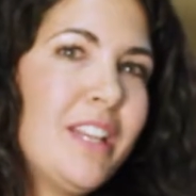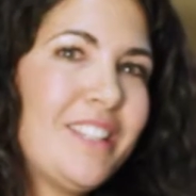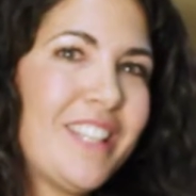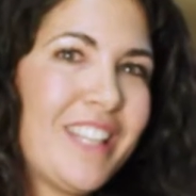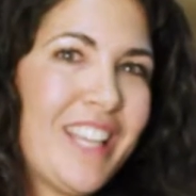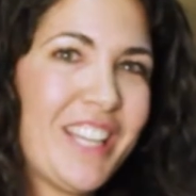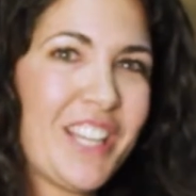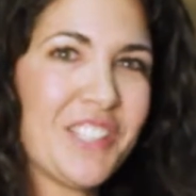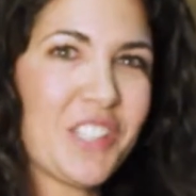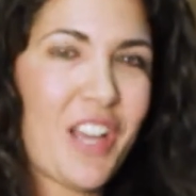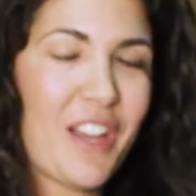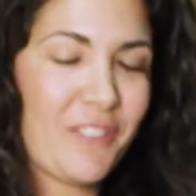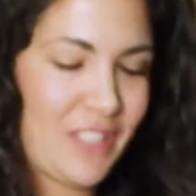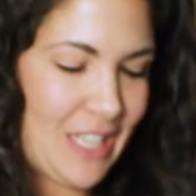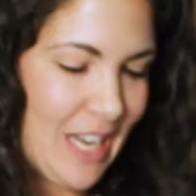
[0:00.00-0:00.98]
To kick us
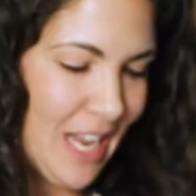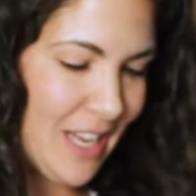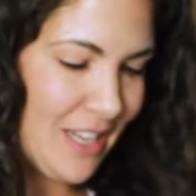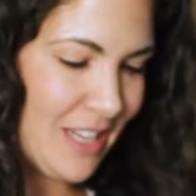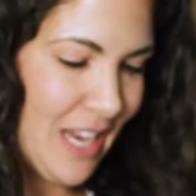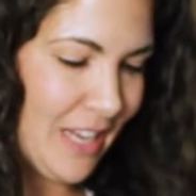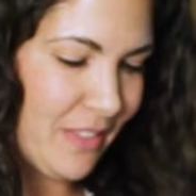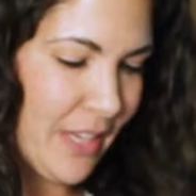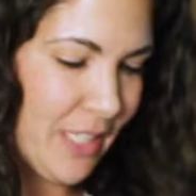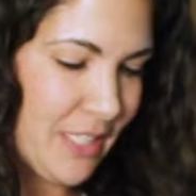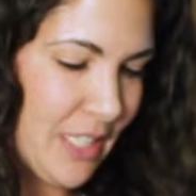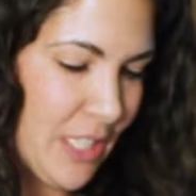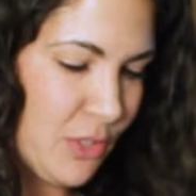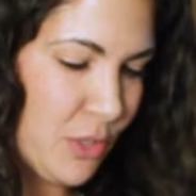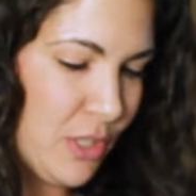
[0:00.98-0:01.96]
off today, I'd like
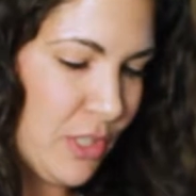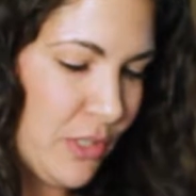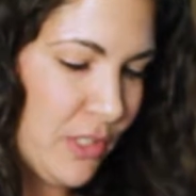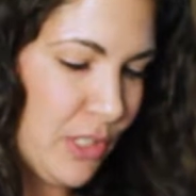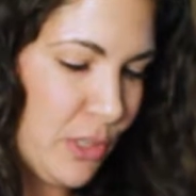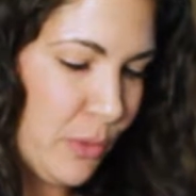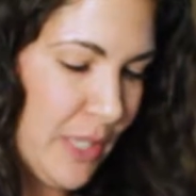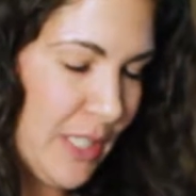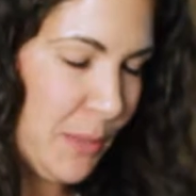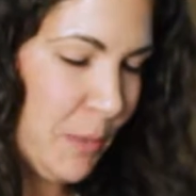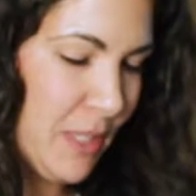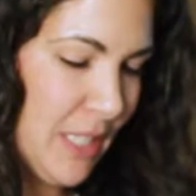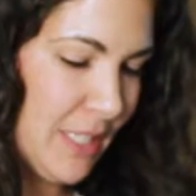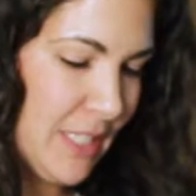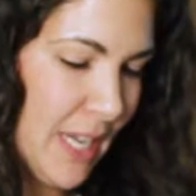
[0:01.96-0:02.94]
to introduce Luis
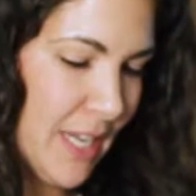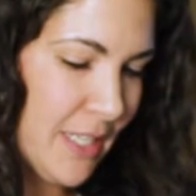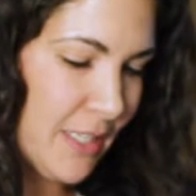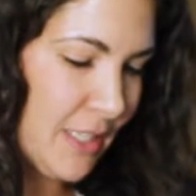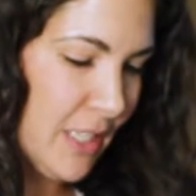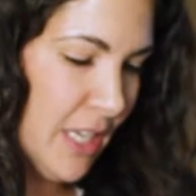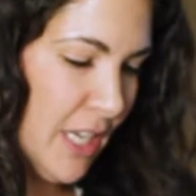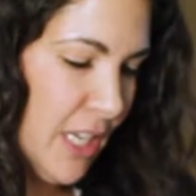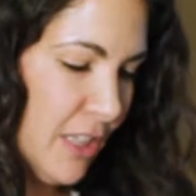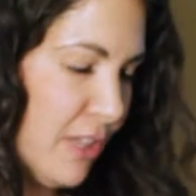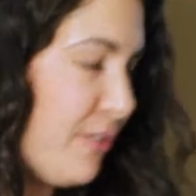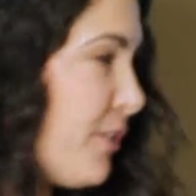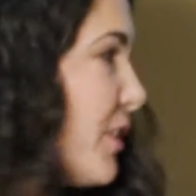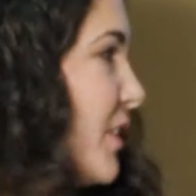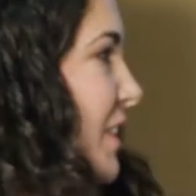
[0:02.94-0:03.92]
Benitez,
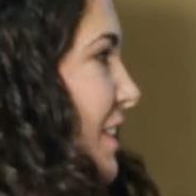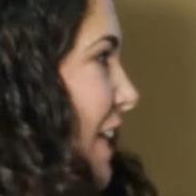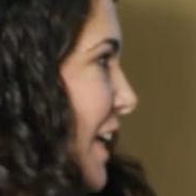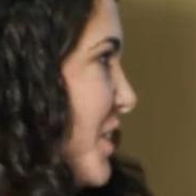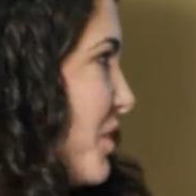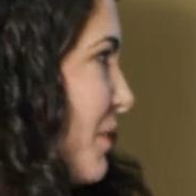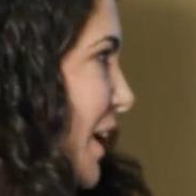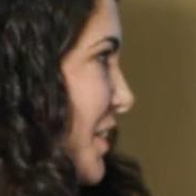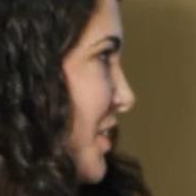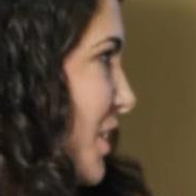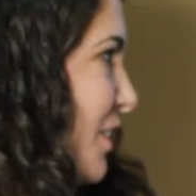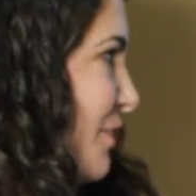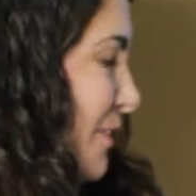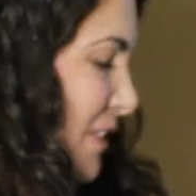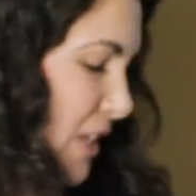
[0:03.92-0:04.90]
the first state
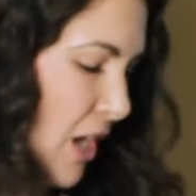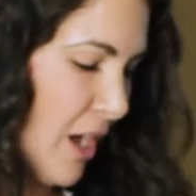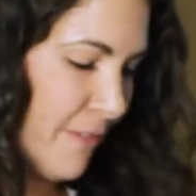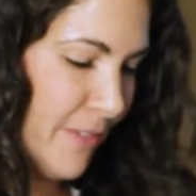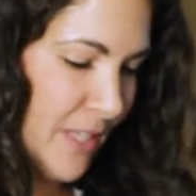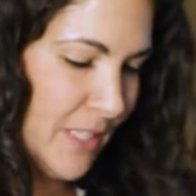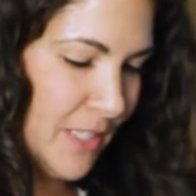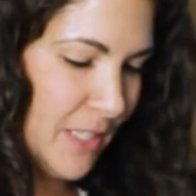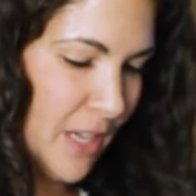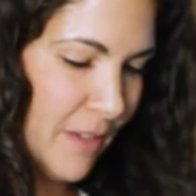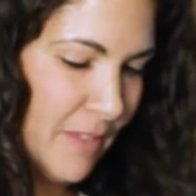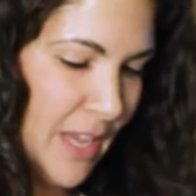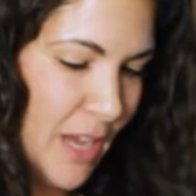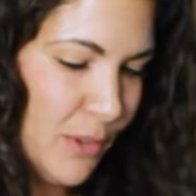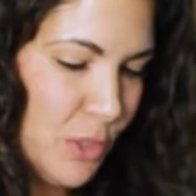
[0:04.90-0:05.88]
director for the Office of
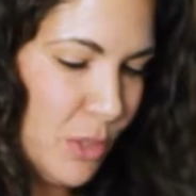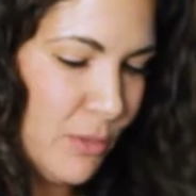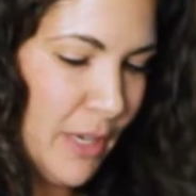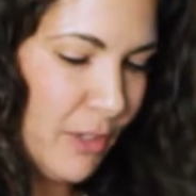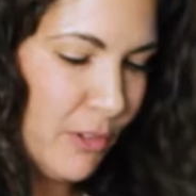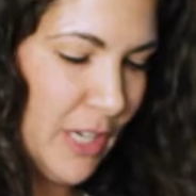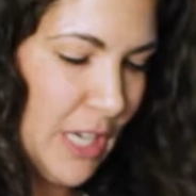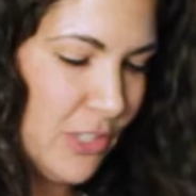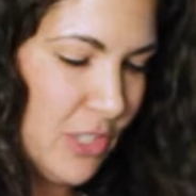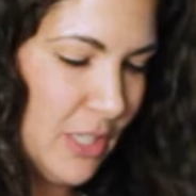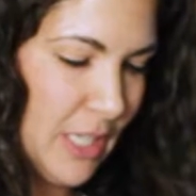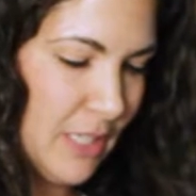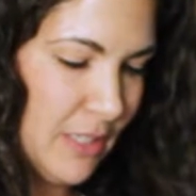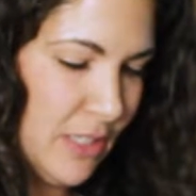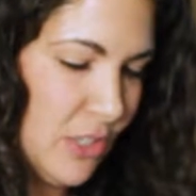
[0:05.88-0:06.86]
the Outdoor Recreation
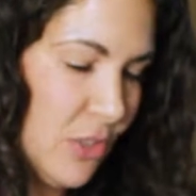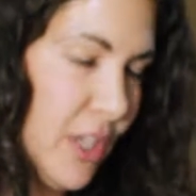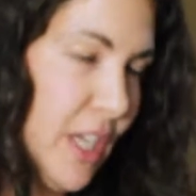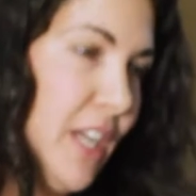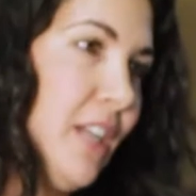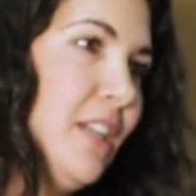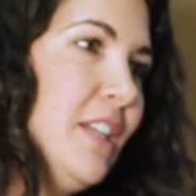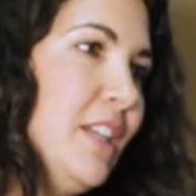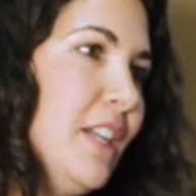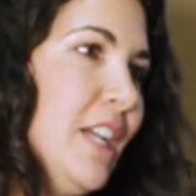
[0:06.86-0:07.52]
Industry.